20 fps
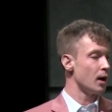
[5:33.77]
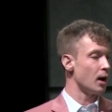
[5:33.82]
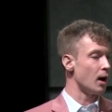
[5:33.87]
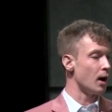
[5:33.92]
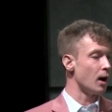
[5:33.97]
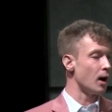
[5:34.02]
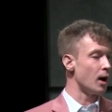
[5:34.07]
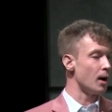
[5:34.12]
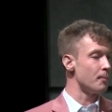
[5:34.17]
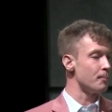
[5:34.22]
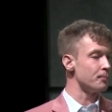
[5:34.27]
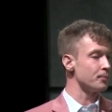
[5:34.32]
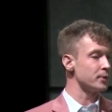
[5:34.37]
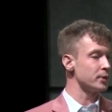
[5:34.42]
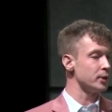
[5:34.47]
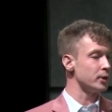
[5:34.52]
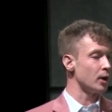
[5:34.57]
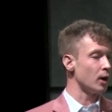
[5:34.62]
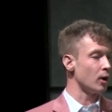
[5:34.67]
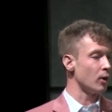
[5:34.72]
um,
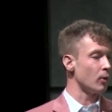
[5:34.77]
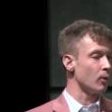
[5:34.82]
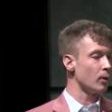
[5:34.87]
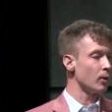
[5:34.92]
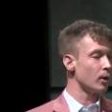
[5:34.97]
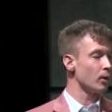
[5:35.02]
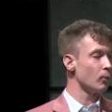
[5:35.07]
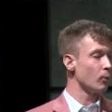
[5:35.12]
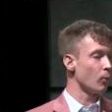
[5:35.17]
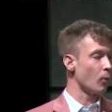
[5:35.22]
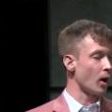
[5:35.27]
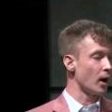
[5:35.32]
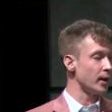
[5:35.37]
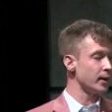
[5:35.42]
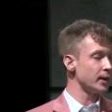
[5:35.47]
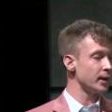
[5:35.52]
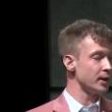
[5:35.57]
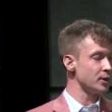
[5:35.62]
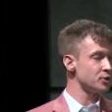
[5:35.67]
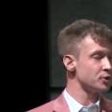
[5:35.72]
you know,
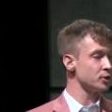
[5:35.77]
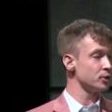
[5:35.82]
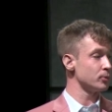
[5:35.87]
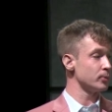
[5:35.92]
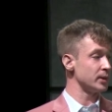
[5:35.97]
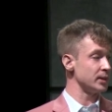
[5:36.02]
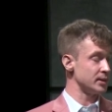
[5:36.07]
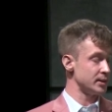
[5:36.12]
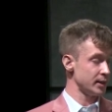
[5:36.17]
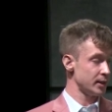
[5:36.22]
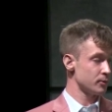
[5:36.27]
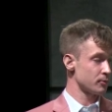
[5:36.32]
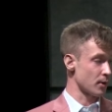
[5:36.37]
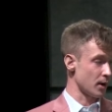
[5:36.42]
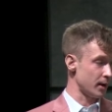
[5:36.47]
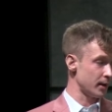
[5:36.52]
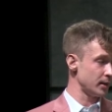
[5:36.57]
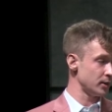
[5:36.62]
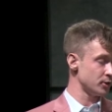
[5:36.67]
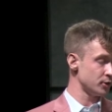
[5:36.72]
one issue we did
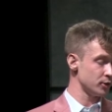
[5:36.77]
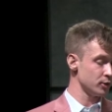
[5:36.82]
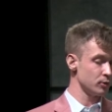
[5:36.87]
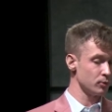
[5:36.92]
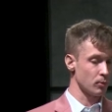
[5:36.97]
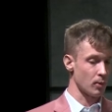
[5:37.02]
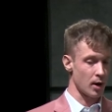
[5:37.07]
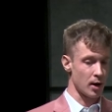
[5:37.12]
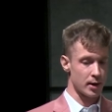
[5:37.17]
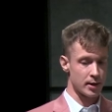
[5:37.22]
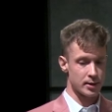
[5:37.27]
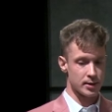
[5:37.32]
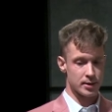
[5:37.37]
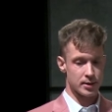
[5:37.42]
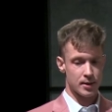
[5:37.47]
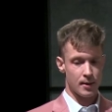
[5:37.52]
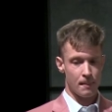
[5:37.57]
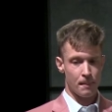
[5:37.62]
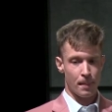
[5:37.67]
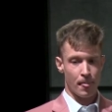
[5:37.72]
run into
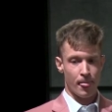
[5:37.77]
was.